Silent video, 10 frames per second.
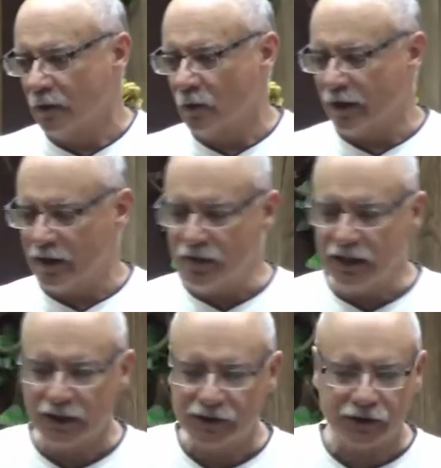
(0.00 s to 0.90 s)
What I
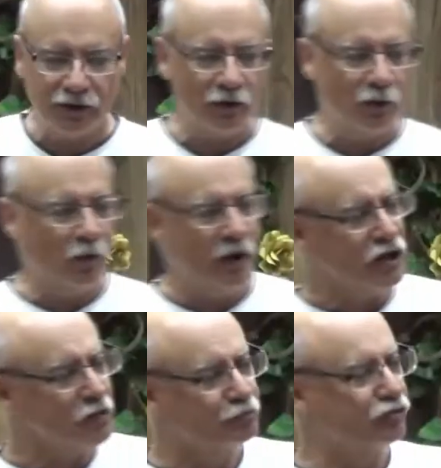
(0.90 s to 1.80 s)
mean is, when
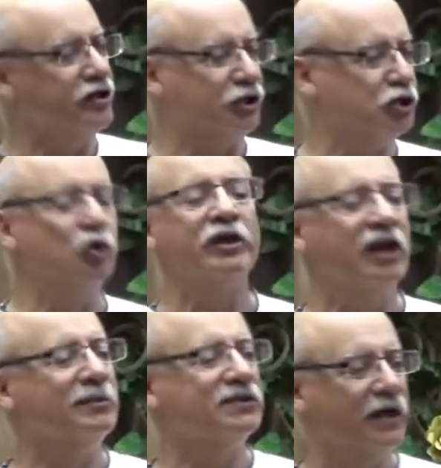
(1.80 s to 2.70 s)
you preach, you can
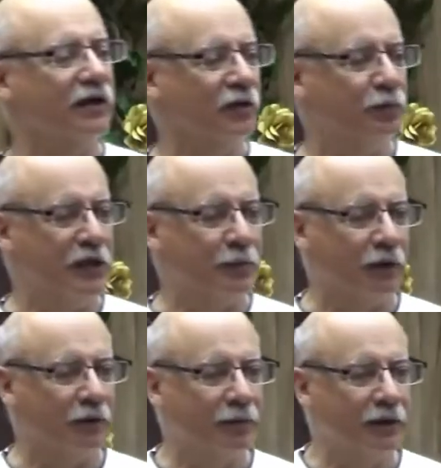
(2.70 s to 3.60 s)
imitate other people.